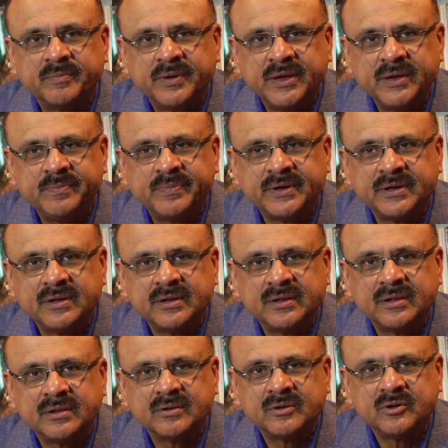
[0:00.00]

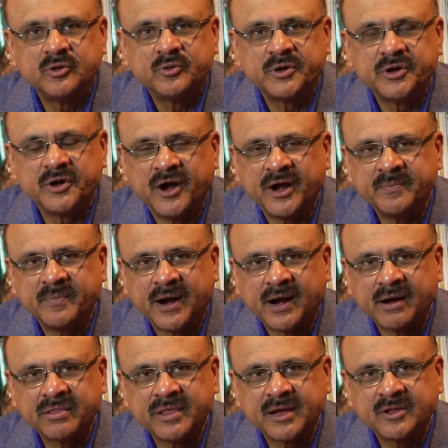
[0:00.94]
people who were not
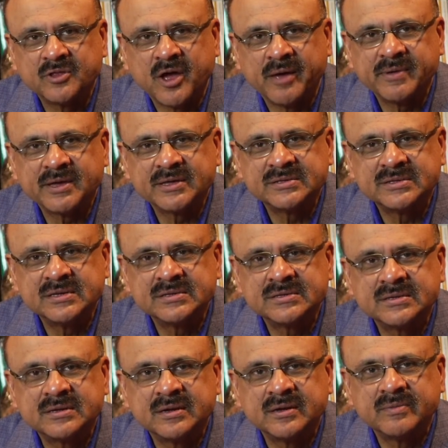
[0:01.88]
part of the economic
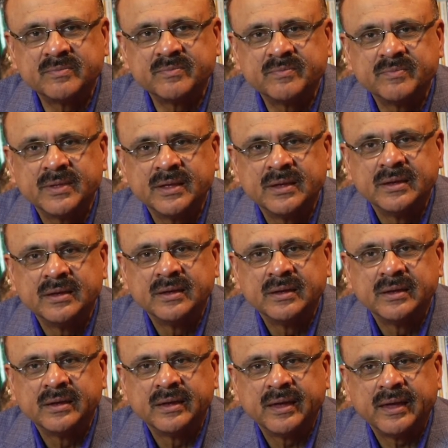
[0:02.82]
system.
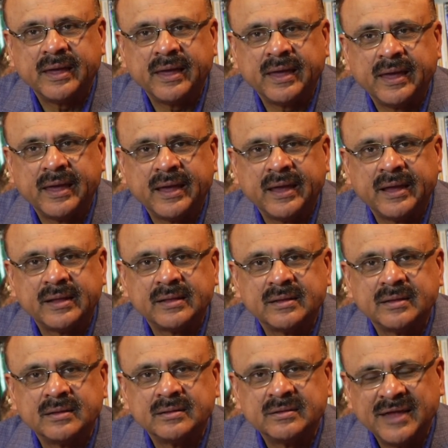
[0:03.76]

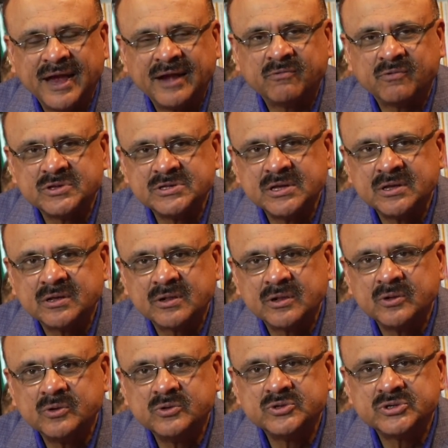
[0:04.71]
And that was
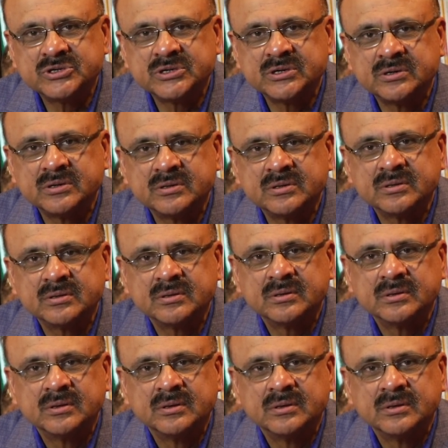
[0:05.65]
inclusion